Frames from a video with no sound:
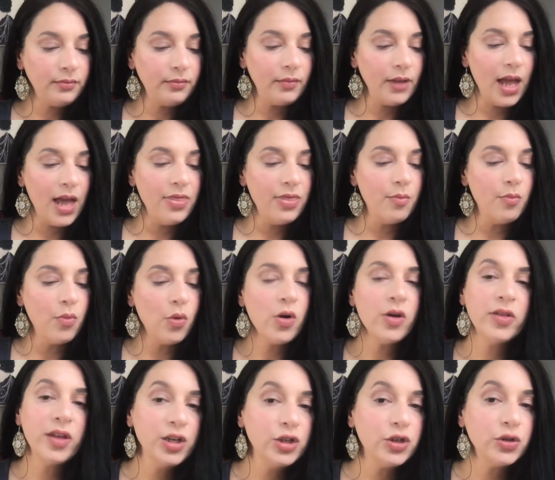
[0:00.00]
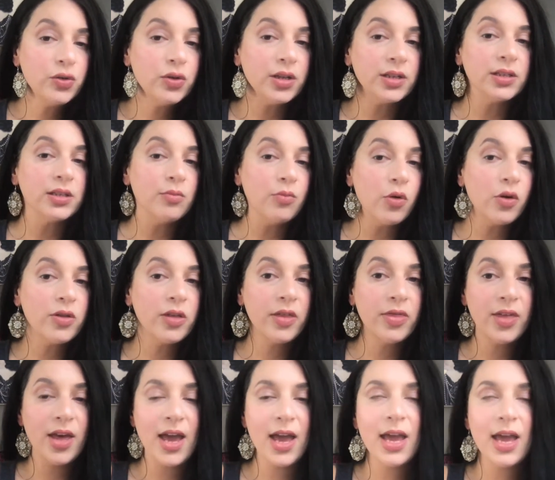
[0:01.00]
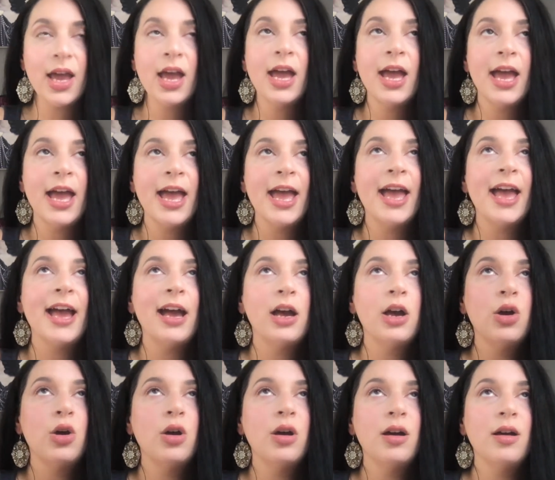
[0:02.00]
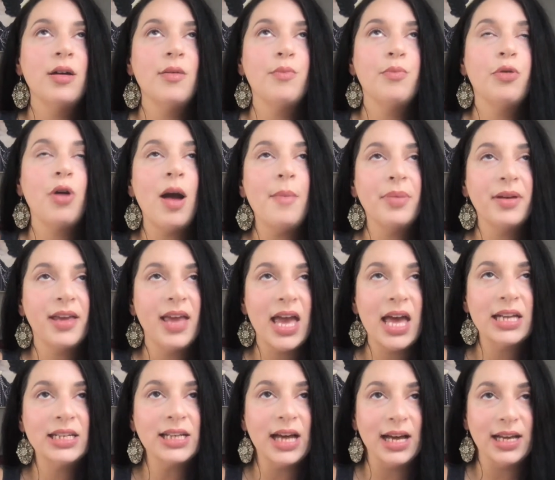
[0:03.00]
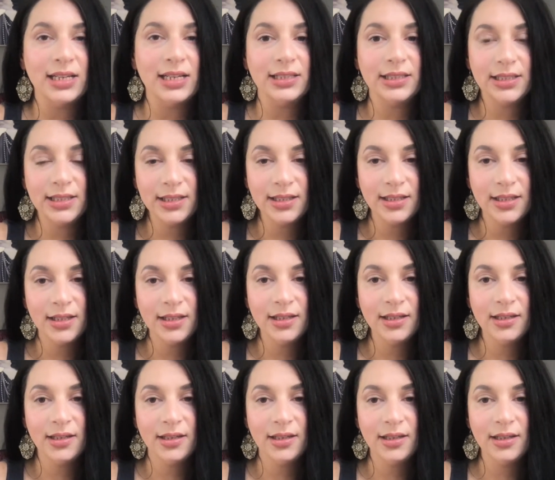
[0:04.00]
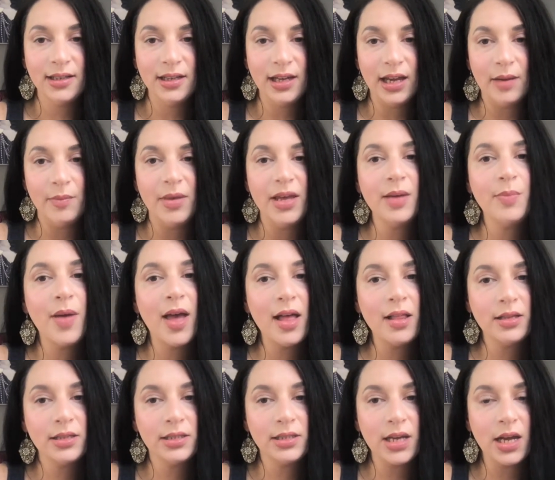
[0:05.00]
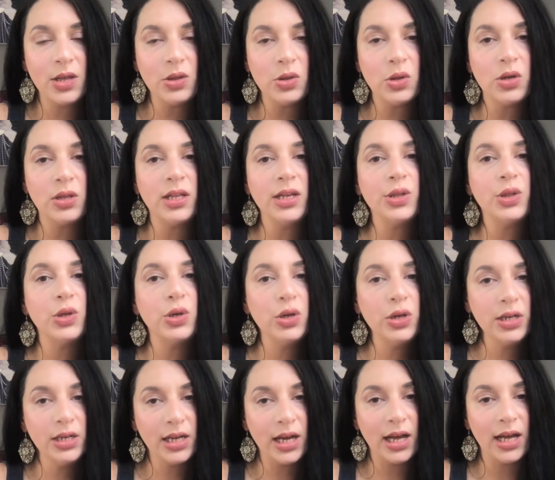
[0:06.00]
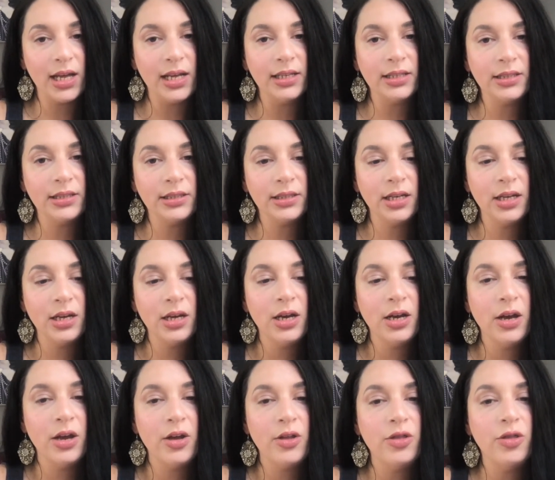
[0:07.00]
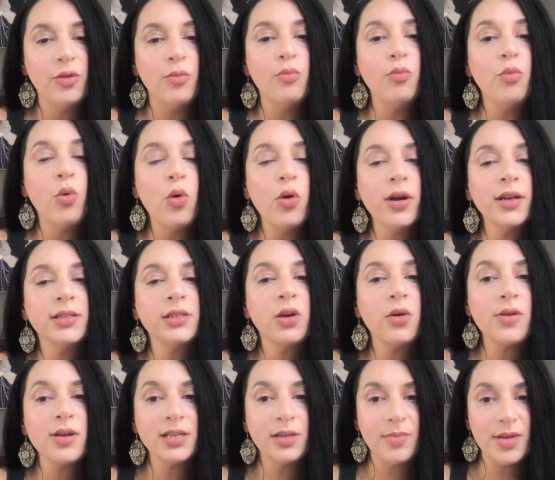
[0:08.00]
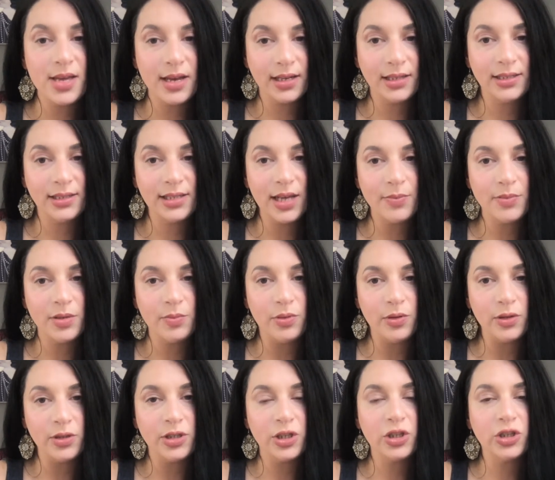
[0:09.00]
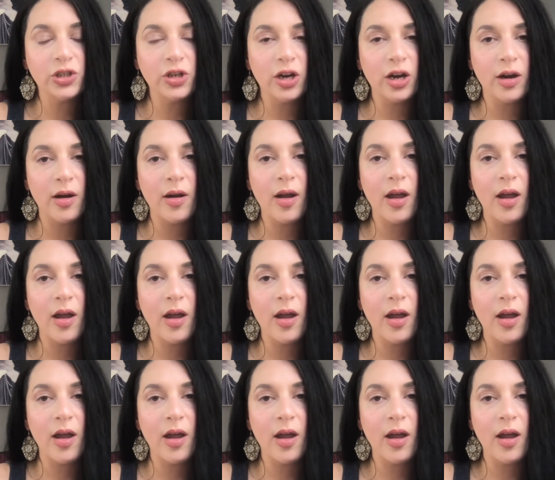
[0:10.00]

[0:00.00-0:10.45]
And the more they do this, the more that they propagandize and make Palestine look like the good guys, the more it's going to be acceptable to start